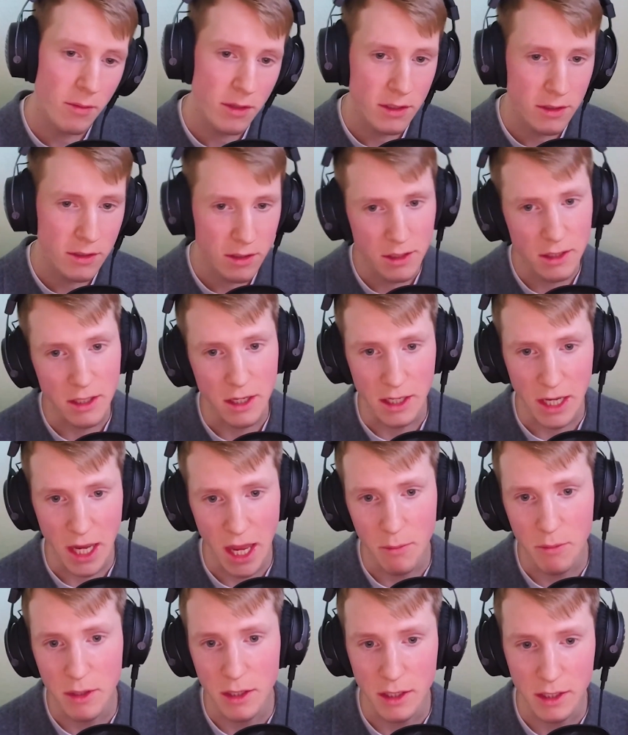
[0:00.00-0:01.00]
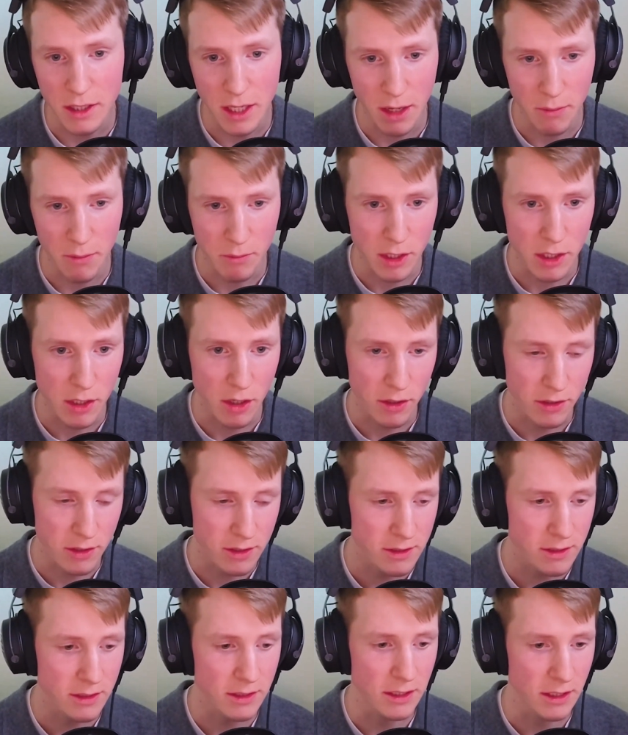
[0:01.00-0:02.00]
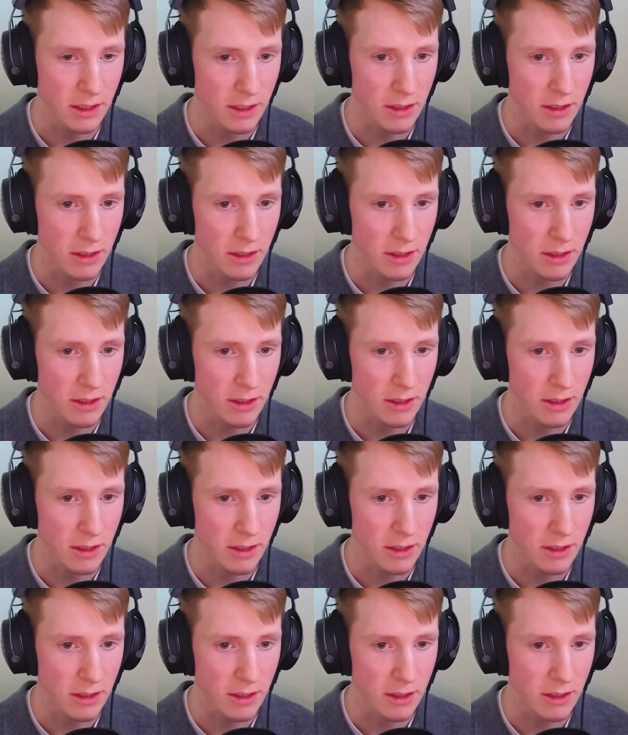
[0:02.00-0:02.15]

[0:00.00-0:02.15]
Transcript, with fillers: mean it can be can be not, you